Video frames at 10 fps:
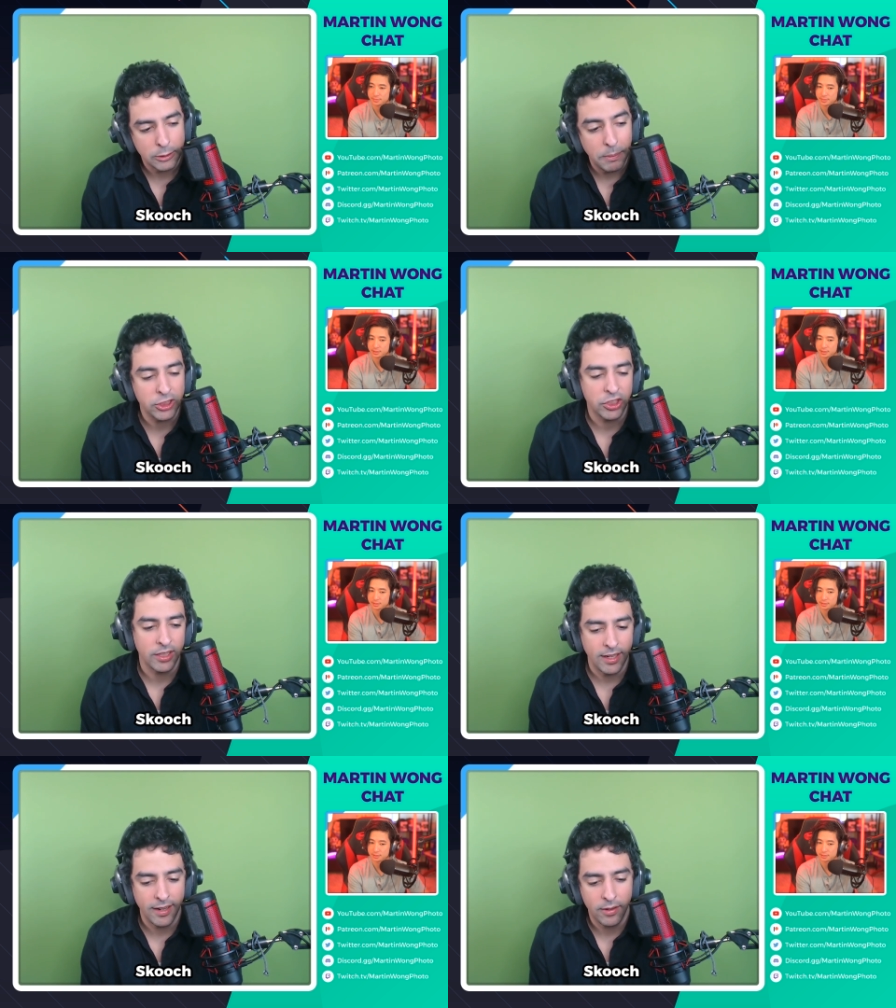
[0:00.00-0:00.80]

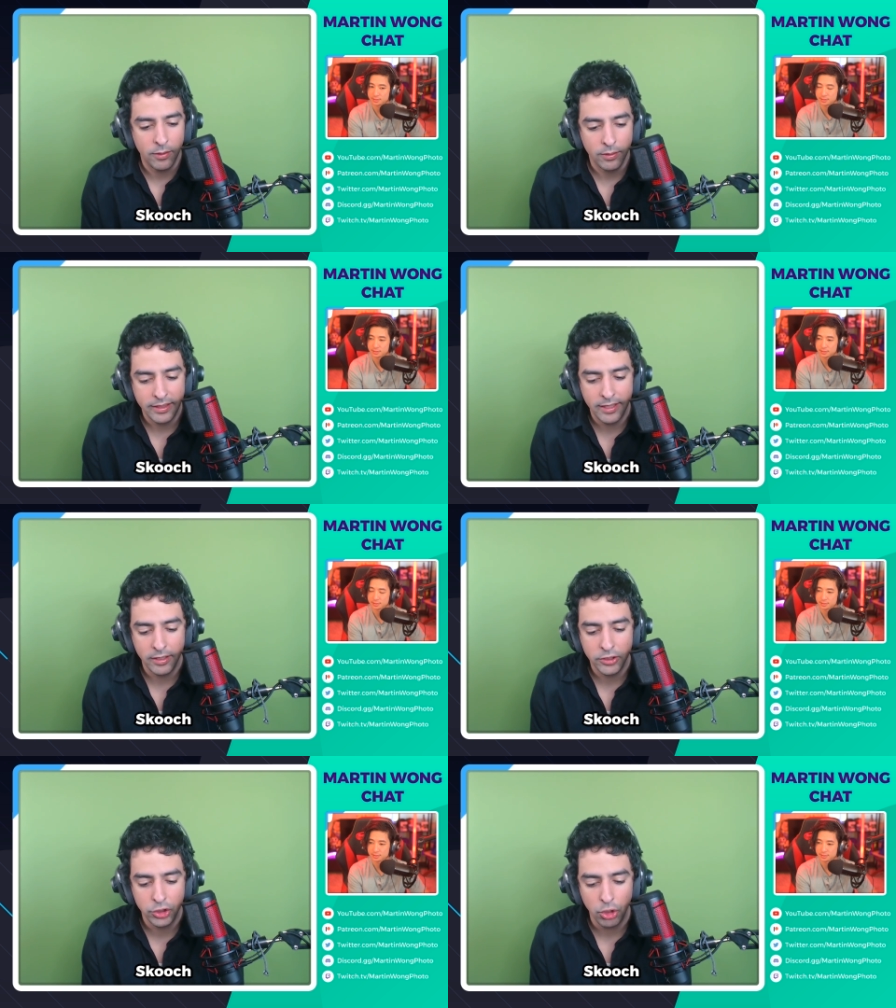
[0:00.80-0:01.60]
especially now,
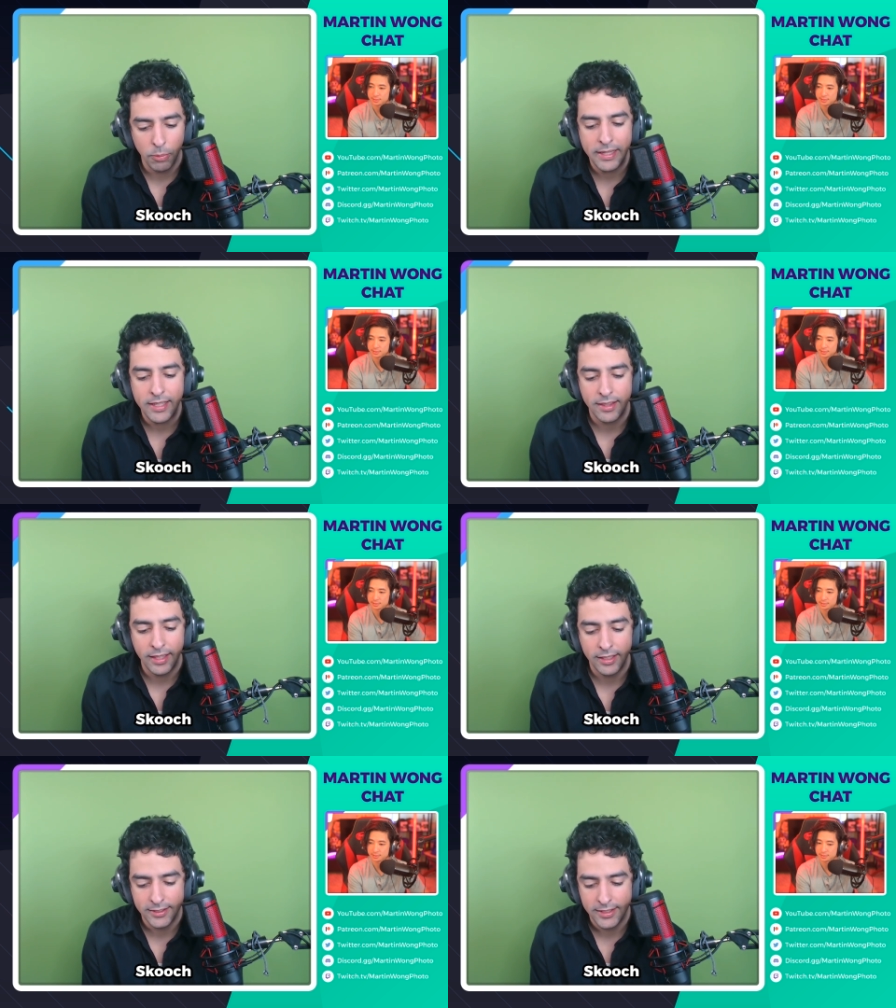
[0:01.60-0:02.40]
there's so many
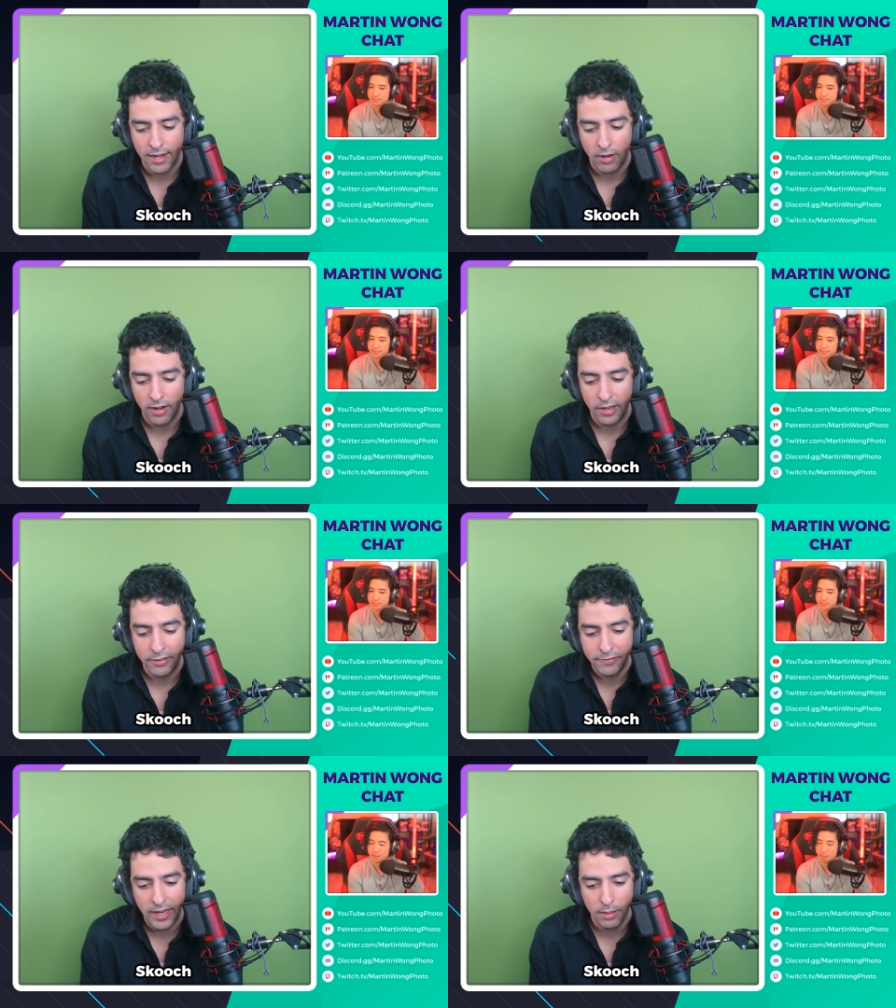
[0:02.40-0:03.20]
things that are
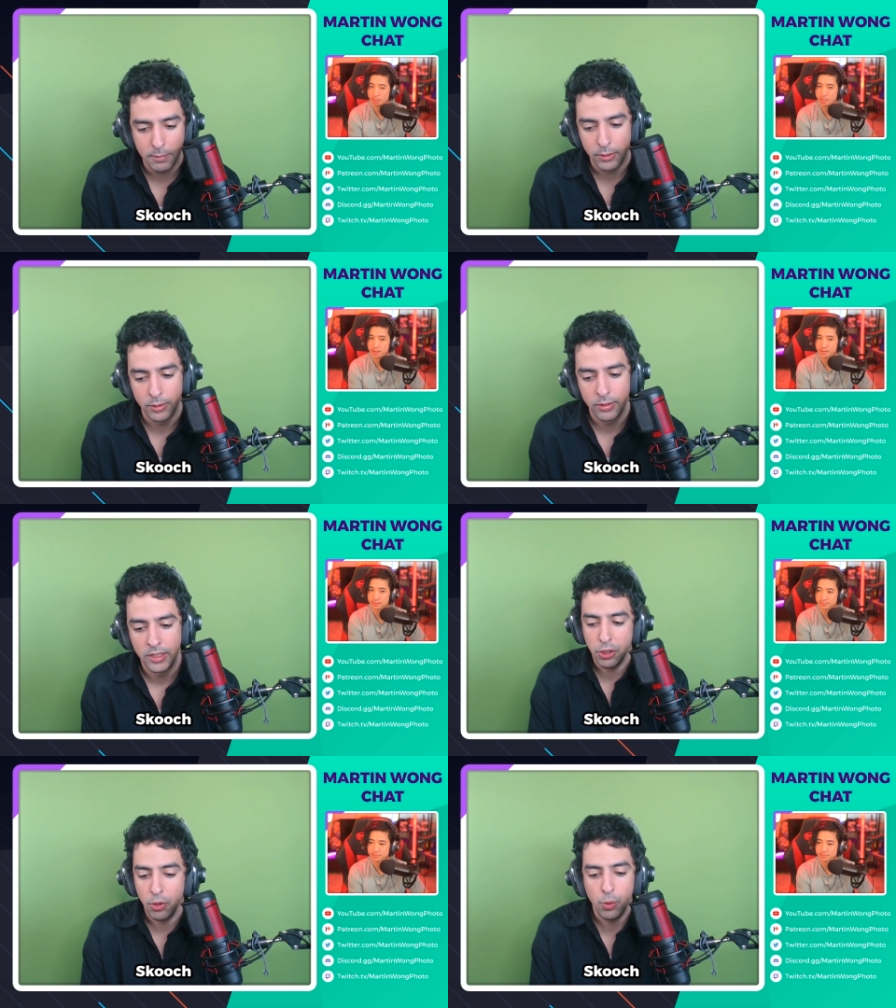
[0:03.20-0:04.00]
available
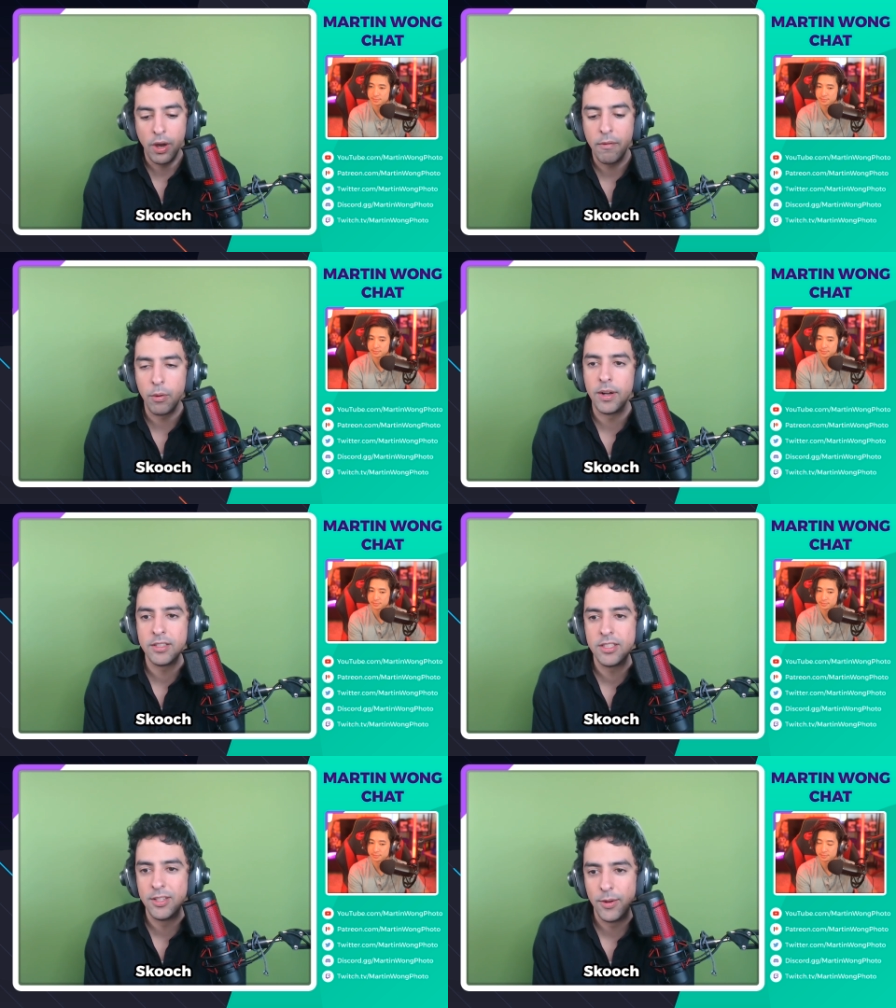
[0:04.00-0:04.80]
to whoever
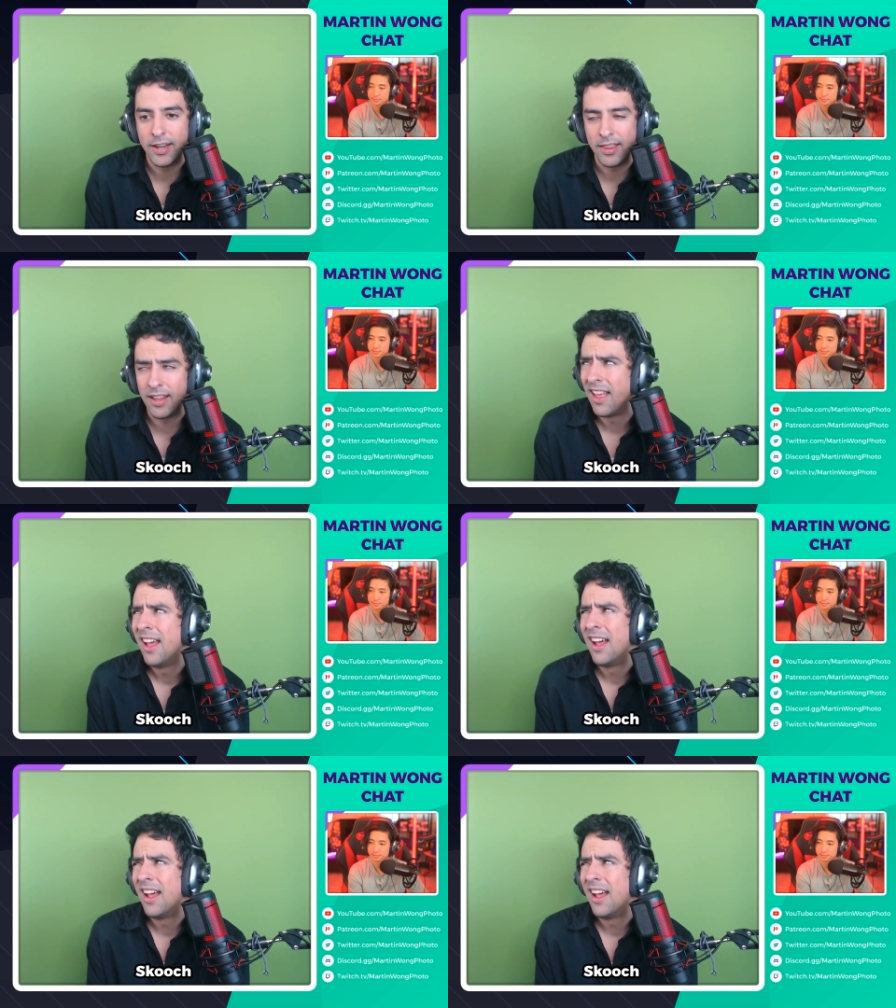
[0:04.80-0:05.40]
wants to do anything.